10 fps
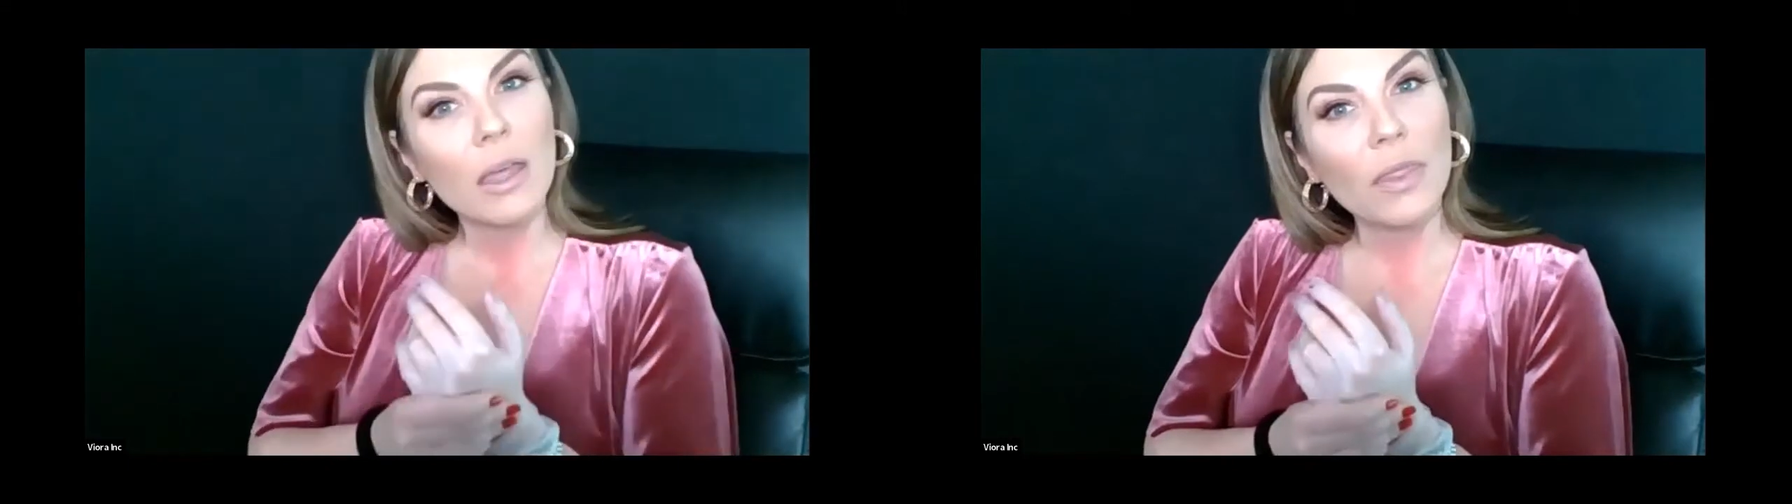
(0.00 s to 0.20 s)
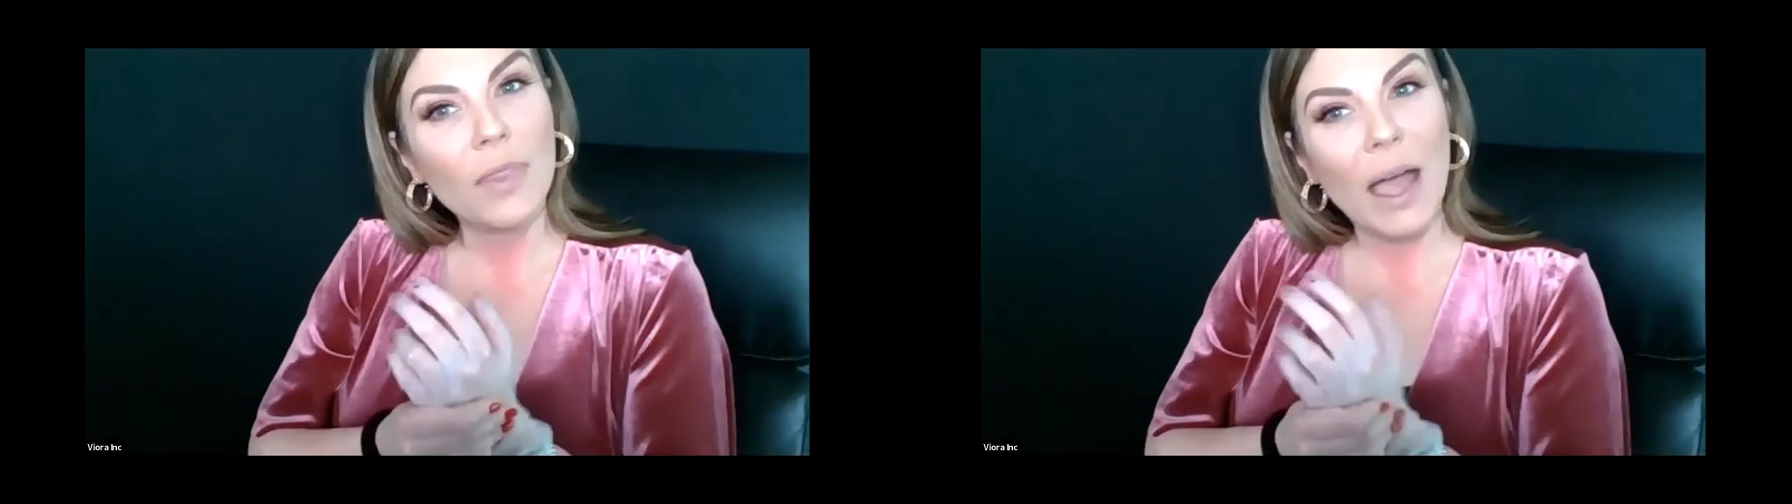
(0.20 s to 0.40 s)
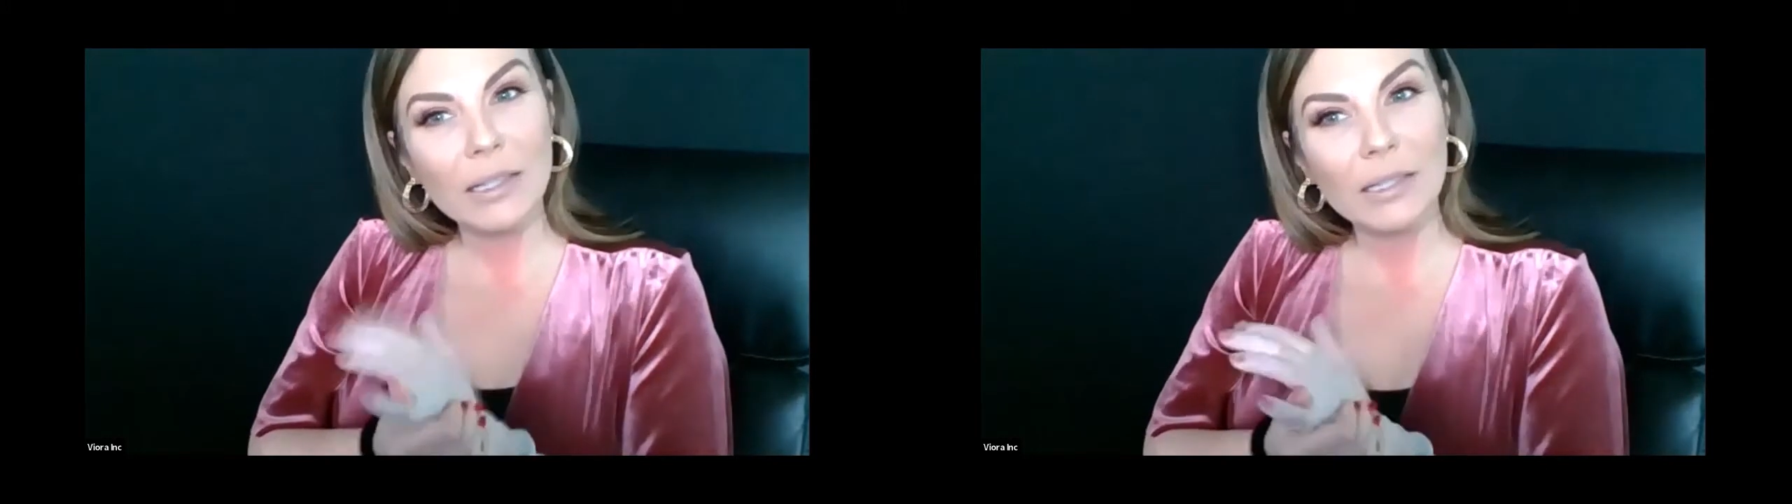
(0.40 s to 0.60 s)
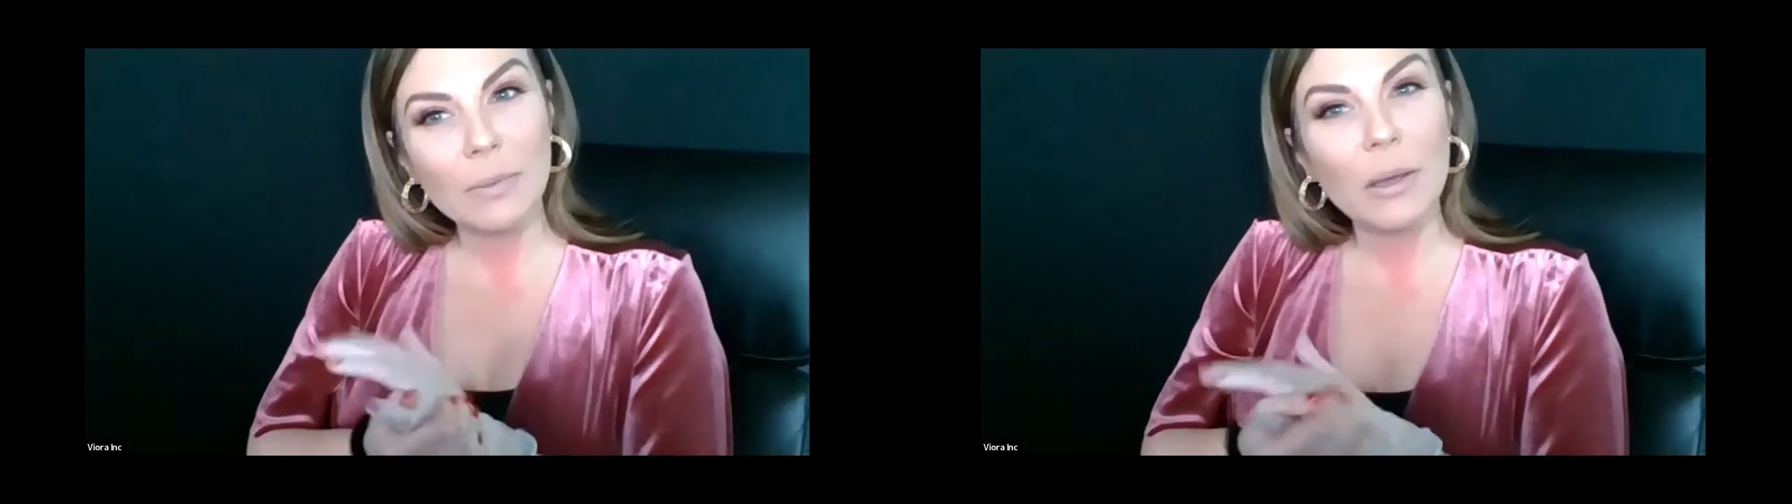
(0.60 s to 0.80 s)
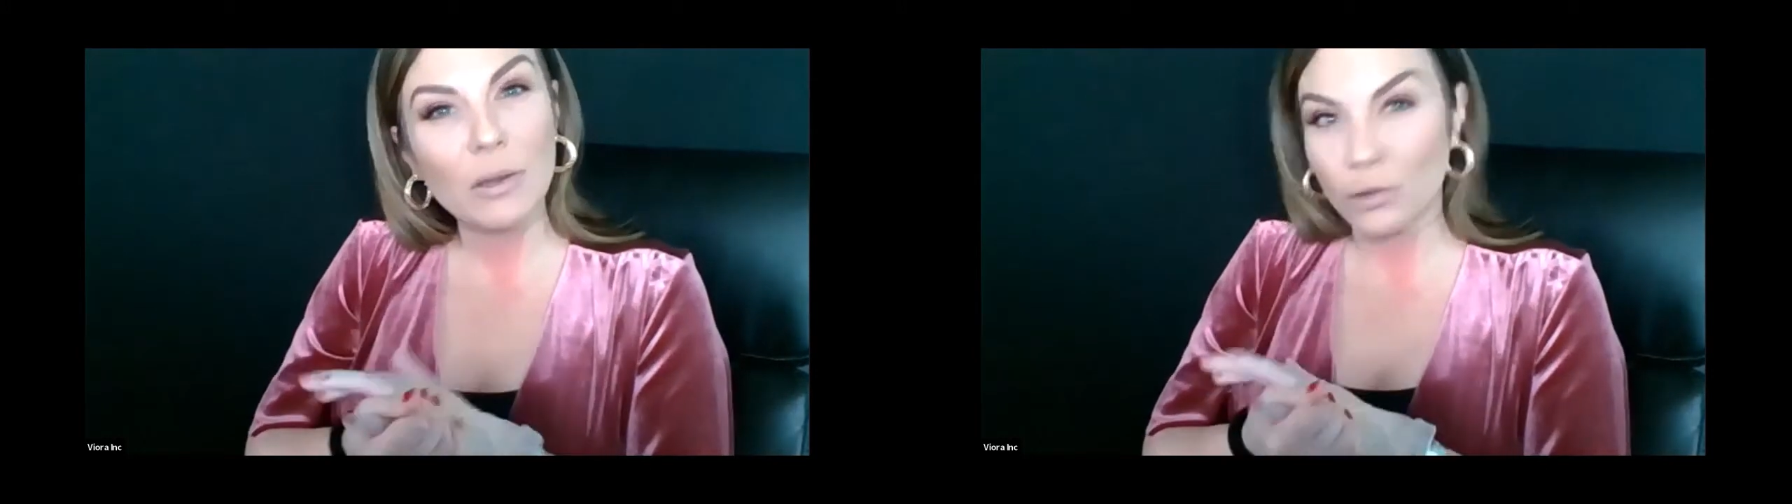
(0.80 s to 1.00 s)
that's a
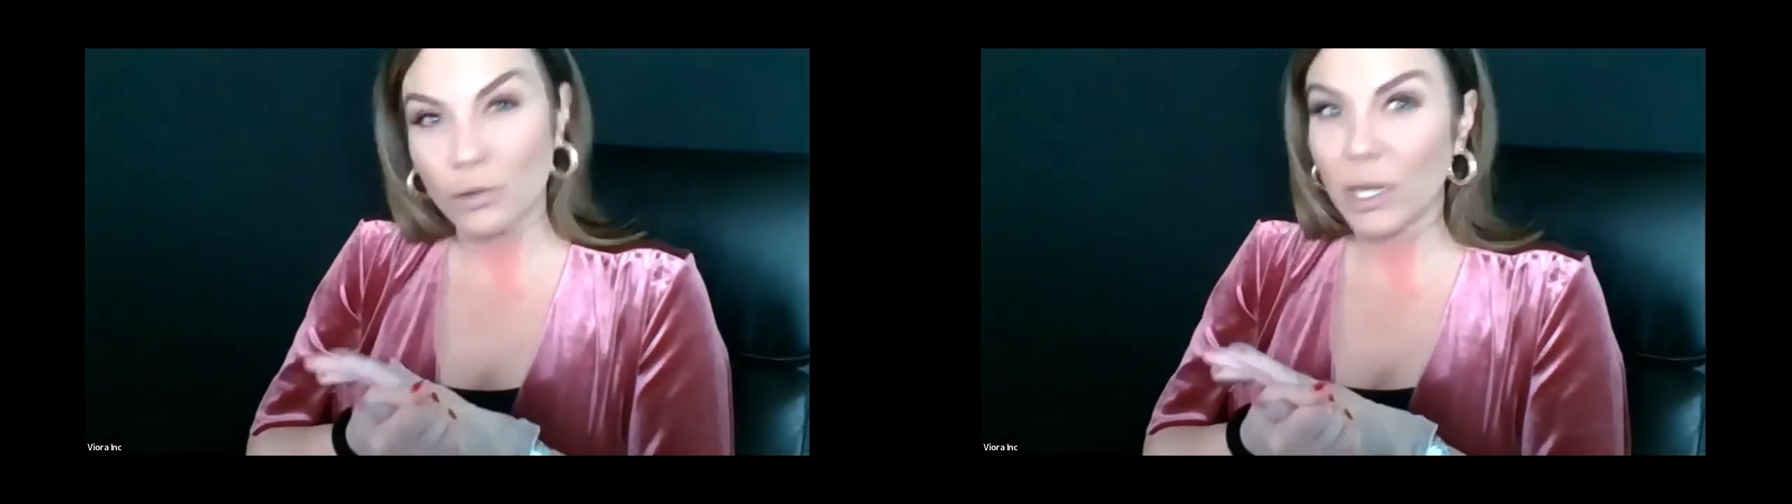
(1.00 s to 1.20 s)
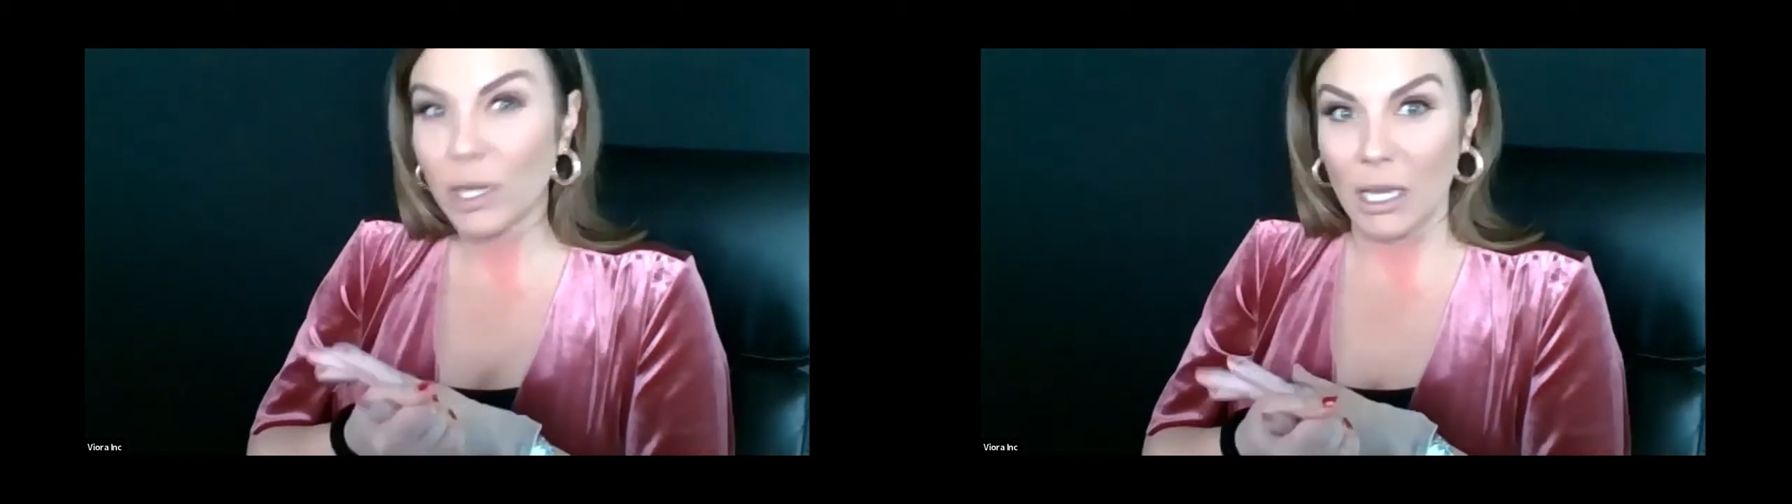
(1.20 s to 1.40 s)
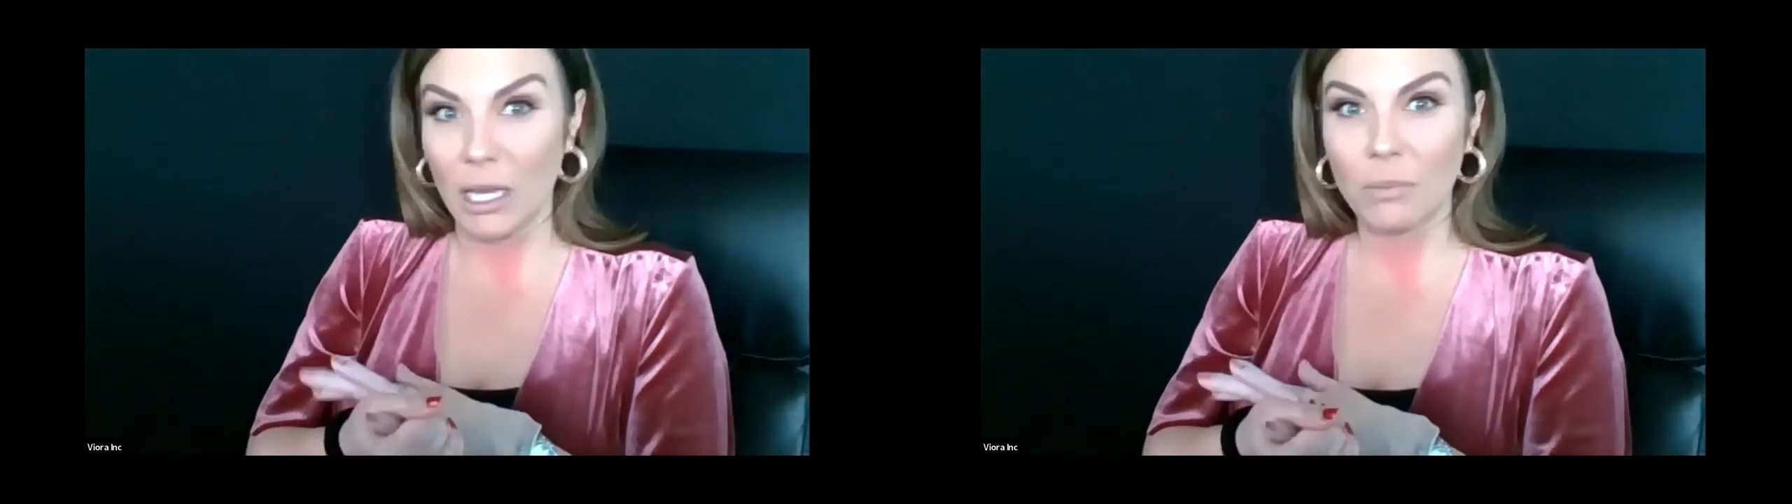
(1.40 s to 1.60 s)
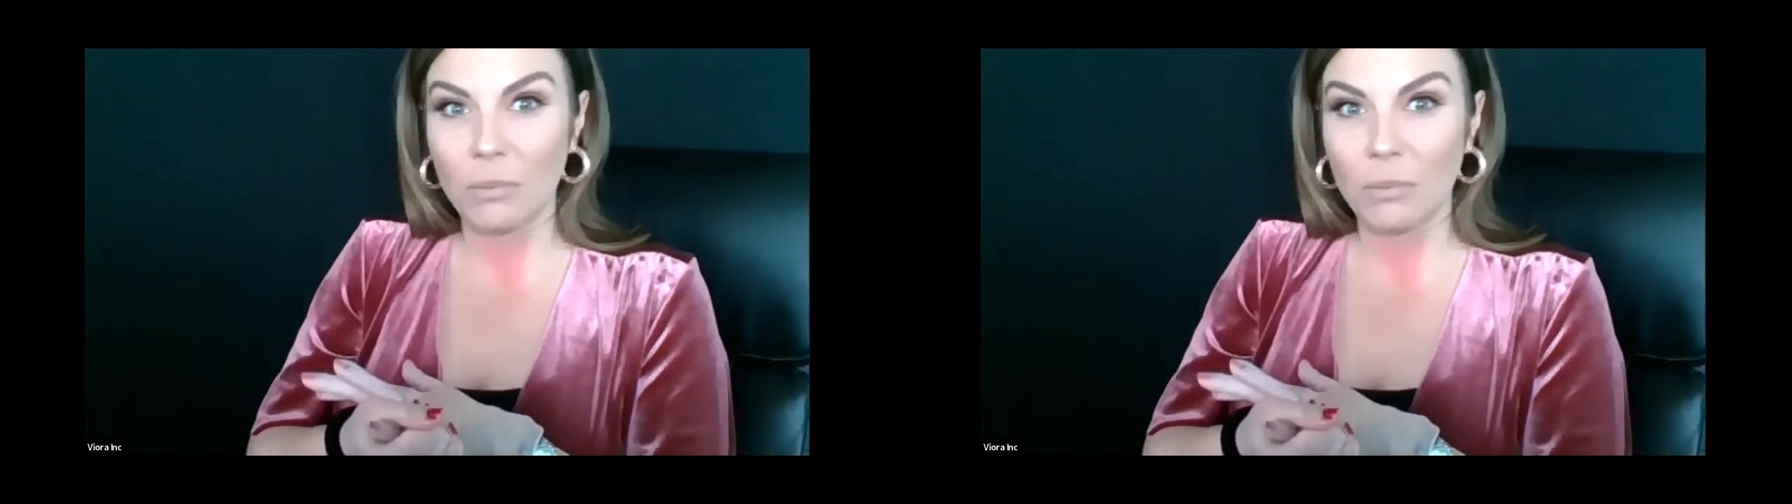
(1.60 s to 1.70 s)
bit tricky